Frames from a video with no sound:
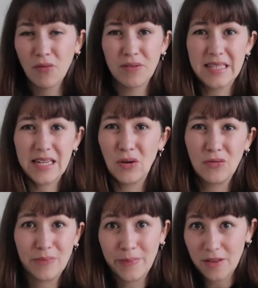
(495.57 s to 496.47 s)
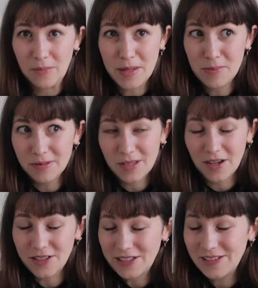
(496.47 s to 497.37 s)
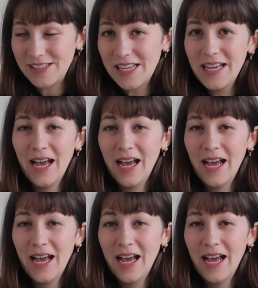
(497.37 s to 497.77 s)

obviously not from other people's gardens,